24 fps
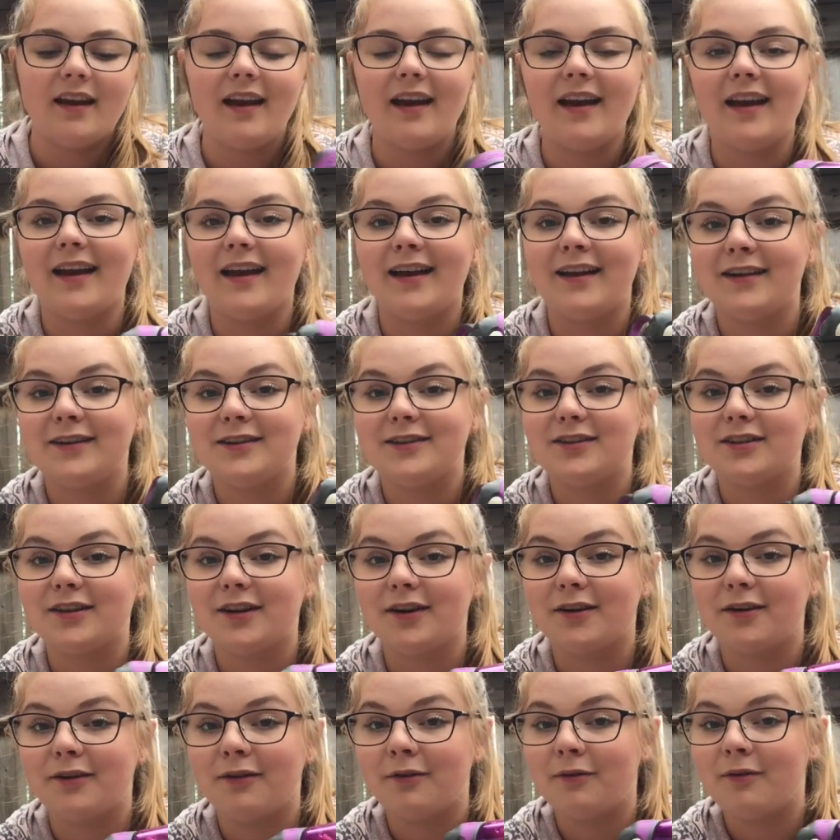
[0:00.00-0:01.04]
And
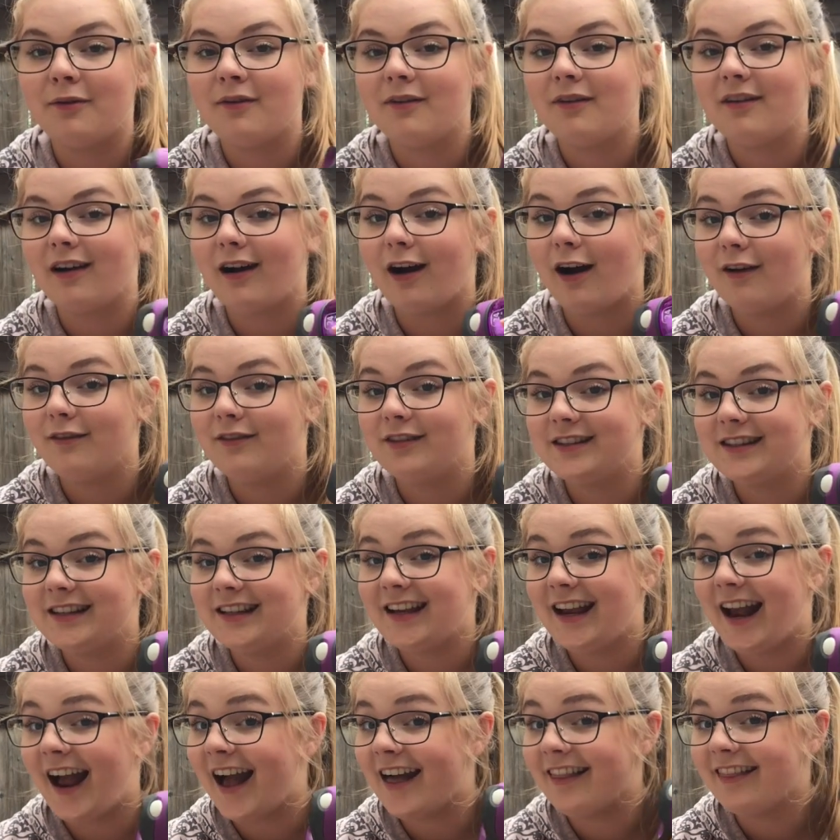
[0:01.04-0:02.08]
so
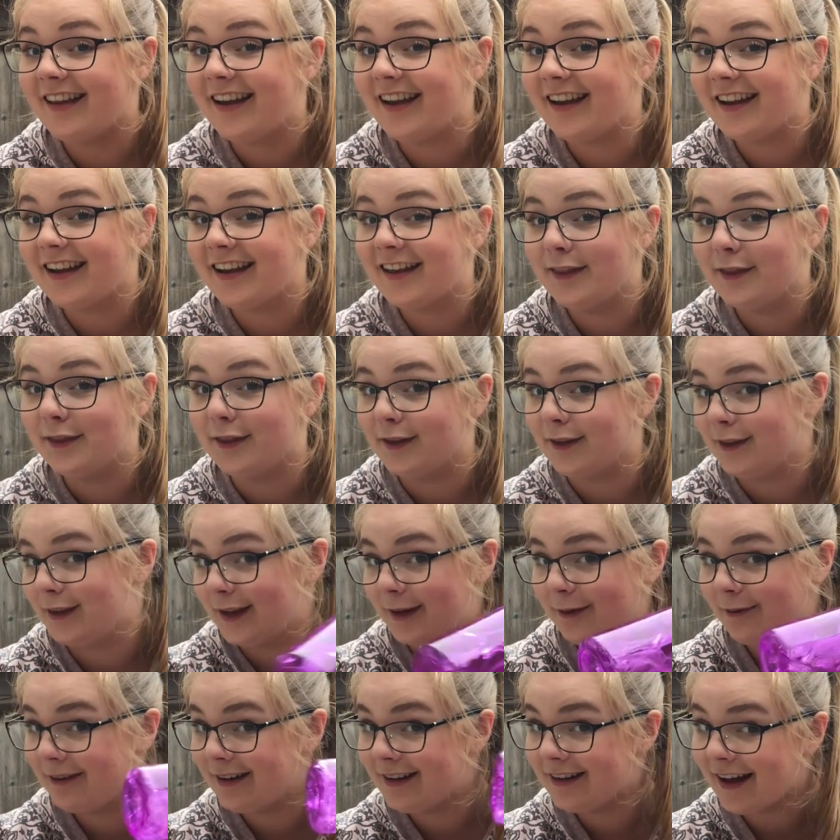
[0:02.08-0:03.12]
obviously I like the
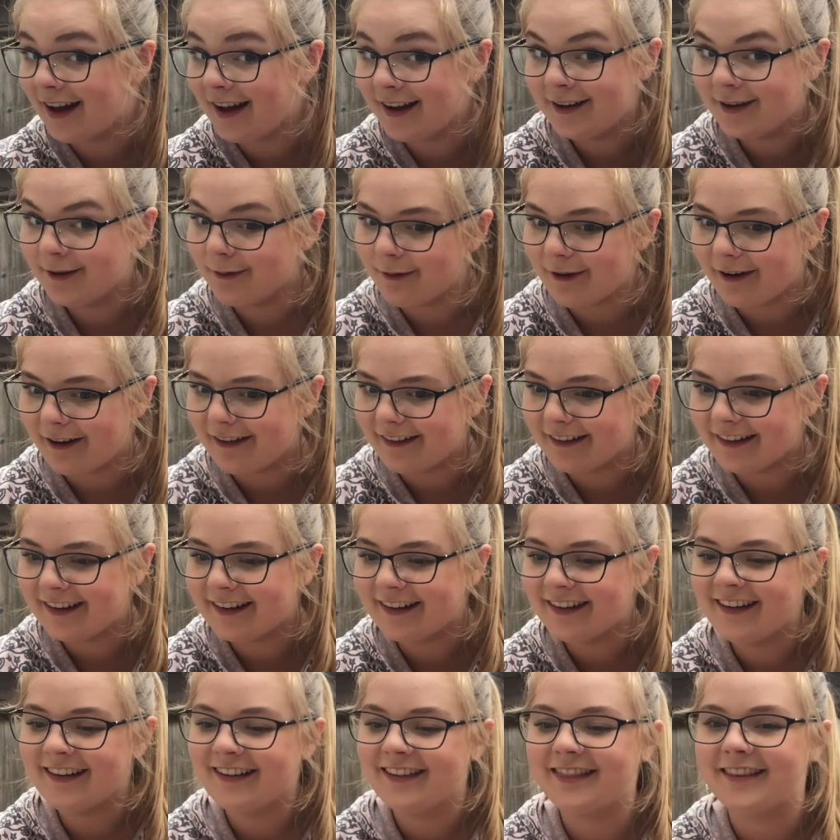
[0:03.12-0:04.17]
liquid kind of
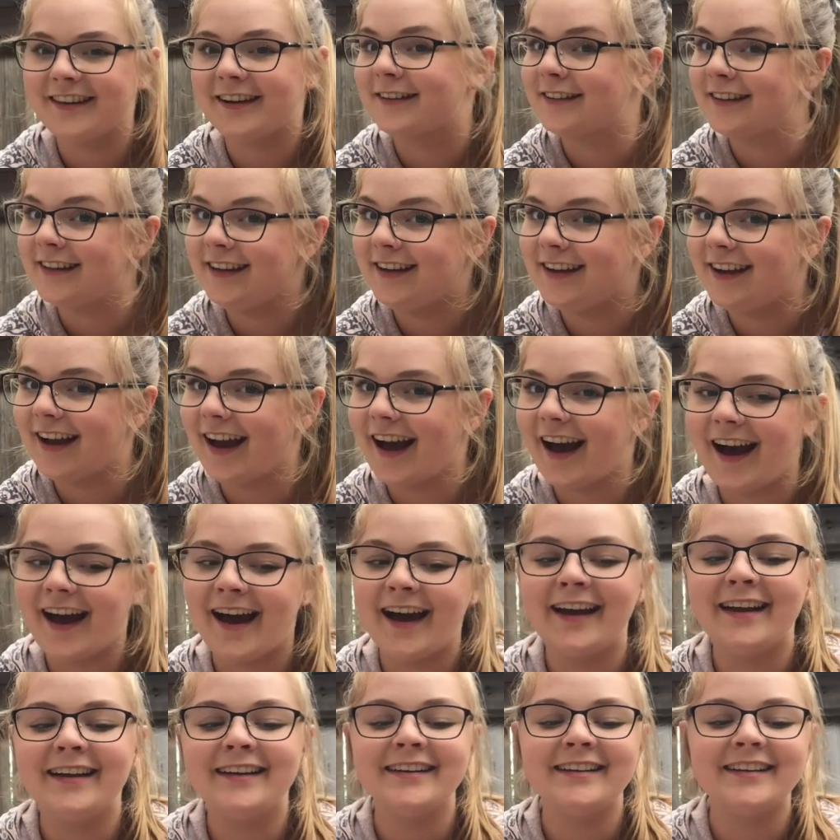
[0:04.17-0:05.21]
water, the clean
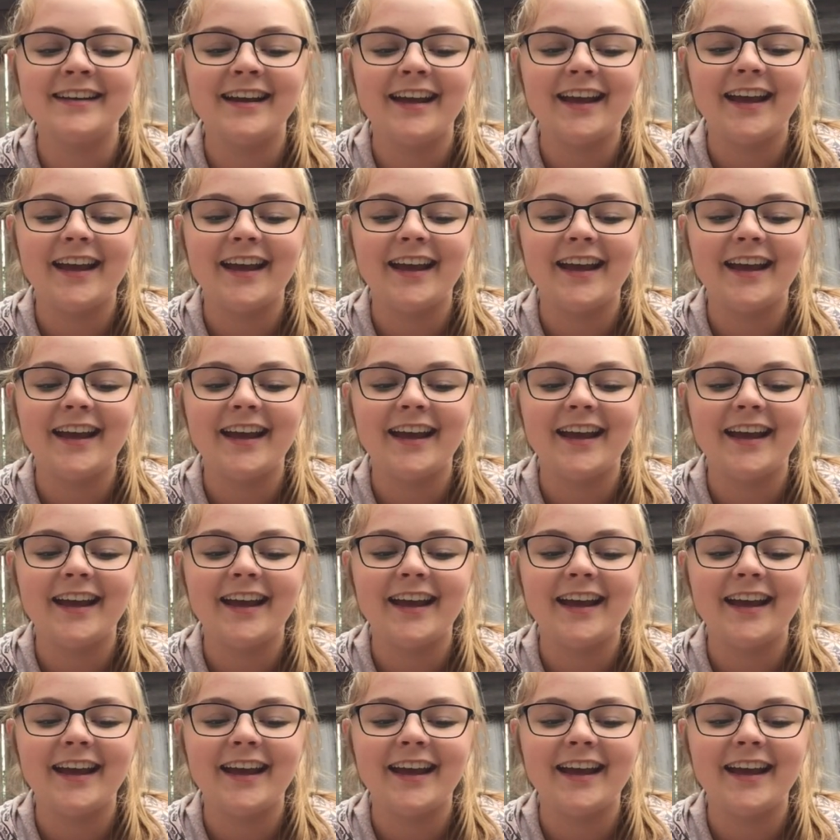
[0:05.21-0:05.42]
kind,